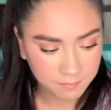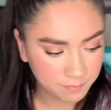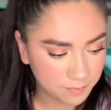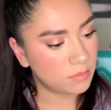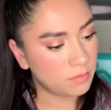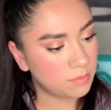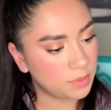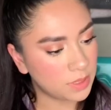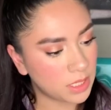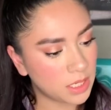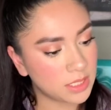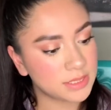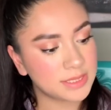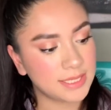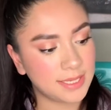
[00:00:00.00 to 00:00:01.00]

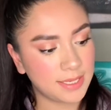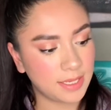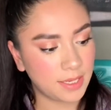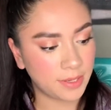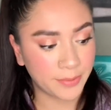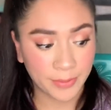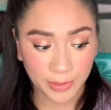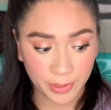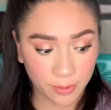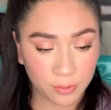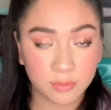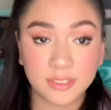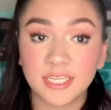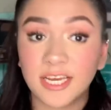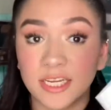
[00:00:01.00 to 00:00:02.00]
Blot and Glow
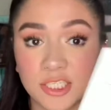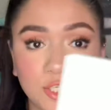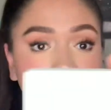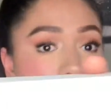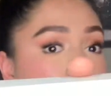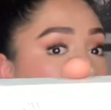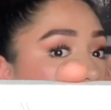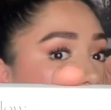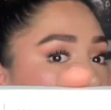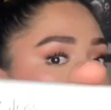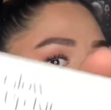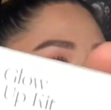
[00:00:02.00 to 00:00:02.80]
Touch-Up Kit.